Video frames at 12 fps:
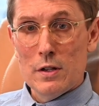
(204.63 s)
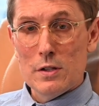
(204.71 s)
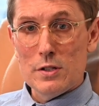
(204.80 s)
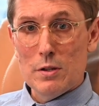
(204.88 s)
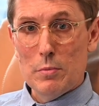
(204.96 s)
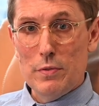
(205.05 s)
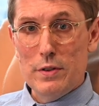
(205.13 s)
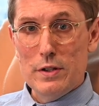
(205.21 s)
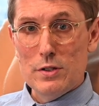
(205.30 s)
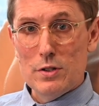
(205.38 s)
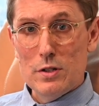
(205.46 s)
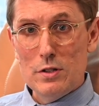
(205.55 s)
some of
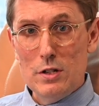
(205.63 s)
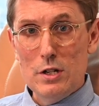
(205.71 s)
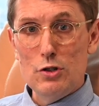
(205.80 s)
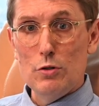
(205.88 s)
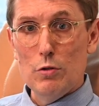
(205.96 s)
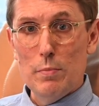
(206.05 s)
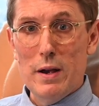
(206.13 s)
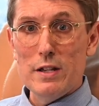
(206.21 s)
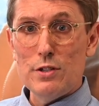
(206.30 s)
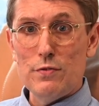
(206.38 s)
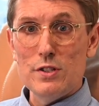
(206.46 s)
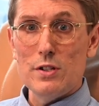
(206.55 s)
these
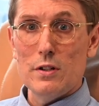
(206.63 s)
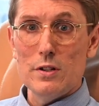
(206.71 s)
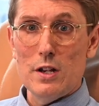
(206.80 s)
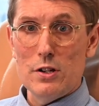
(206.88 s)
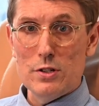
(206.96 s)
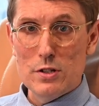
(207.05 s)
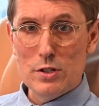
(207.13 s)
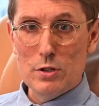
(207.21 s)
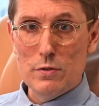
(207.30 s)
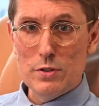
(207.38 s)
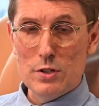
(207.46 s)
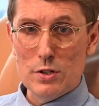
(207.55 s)
digital-based facilitation
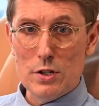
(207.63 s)
services.